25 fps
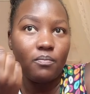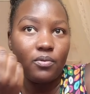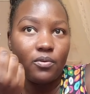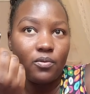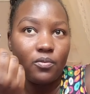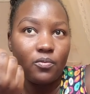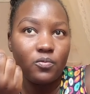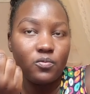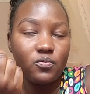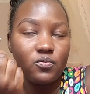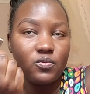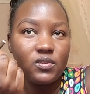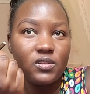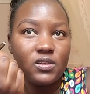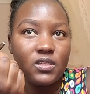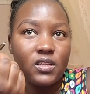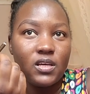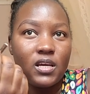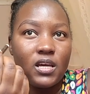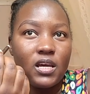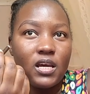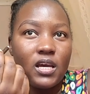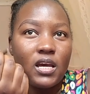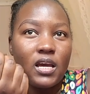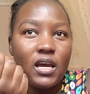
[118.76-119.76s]
Next,
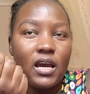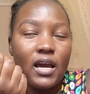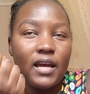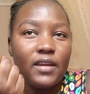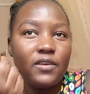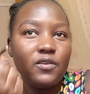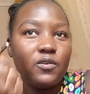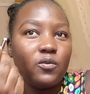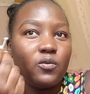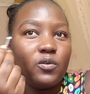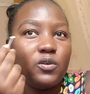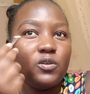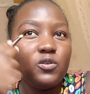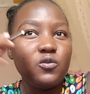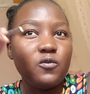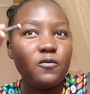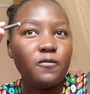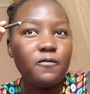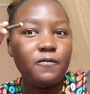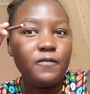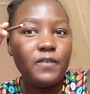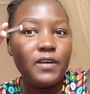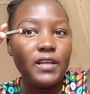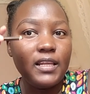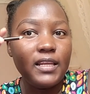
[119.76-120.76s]
you're just going to
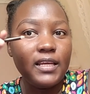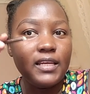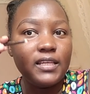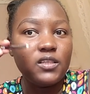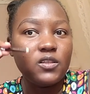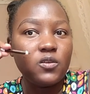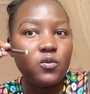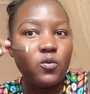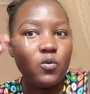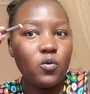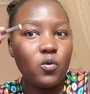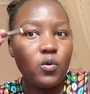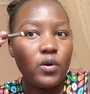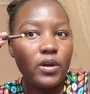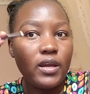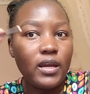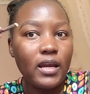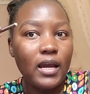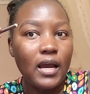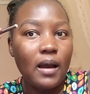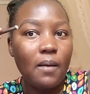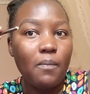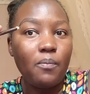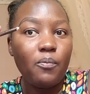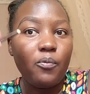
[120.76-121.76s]
fill in the
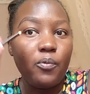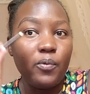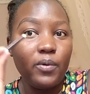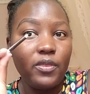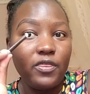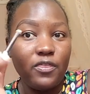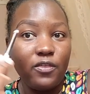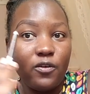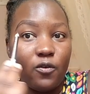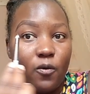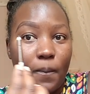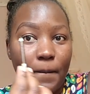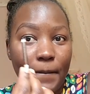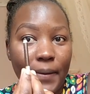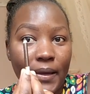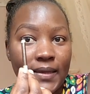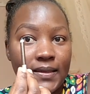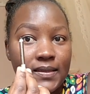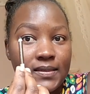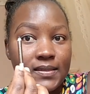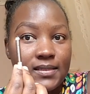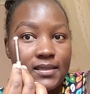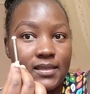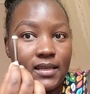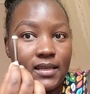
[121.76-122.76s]
brow inside with your